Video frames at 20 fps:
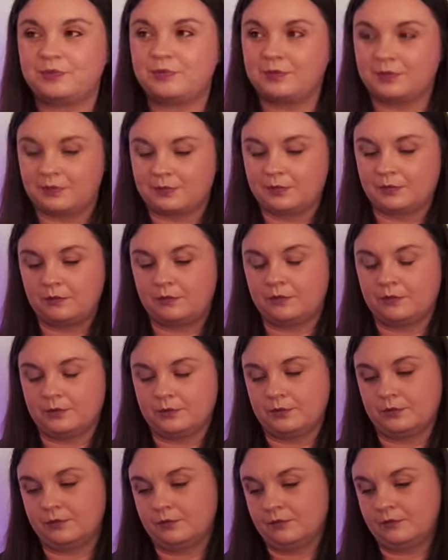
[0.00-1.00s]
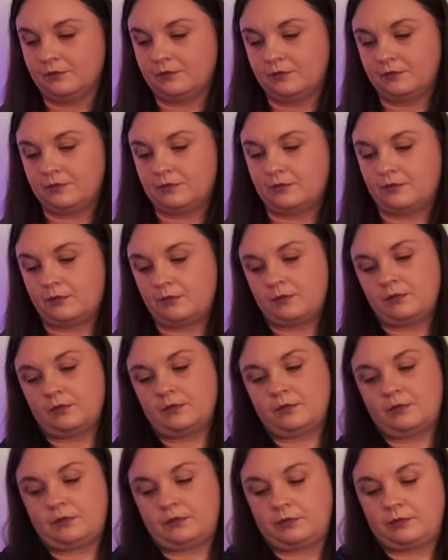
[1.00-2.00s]

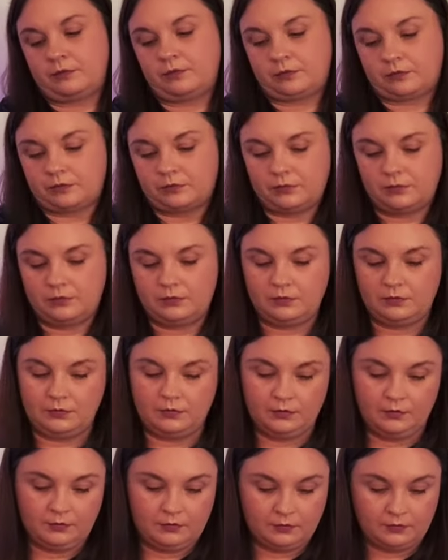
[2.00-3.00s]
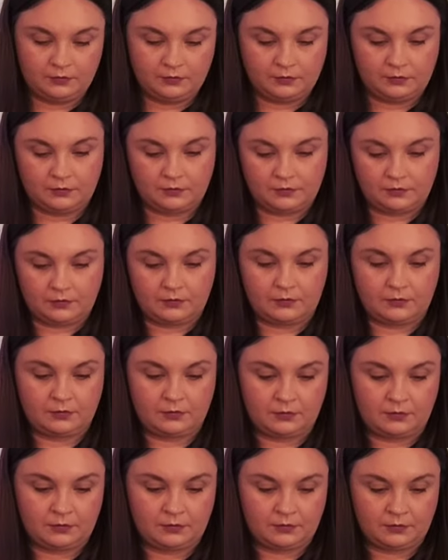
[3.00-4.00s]

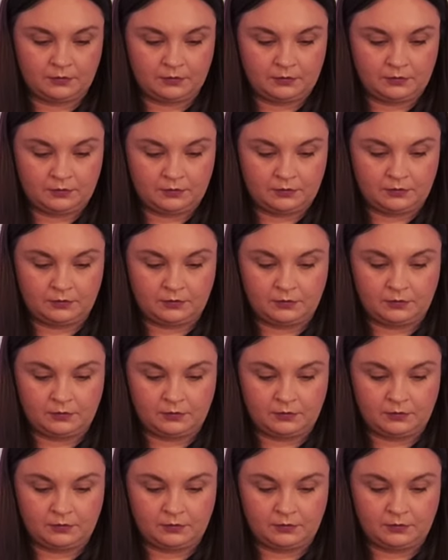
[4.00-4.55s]
Nothing is said.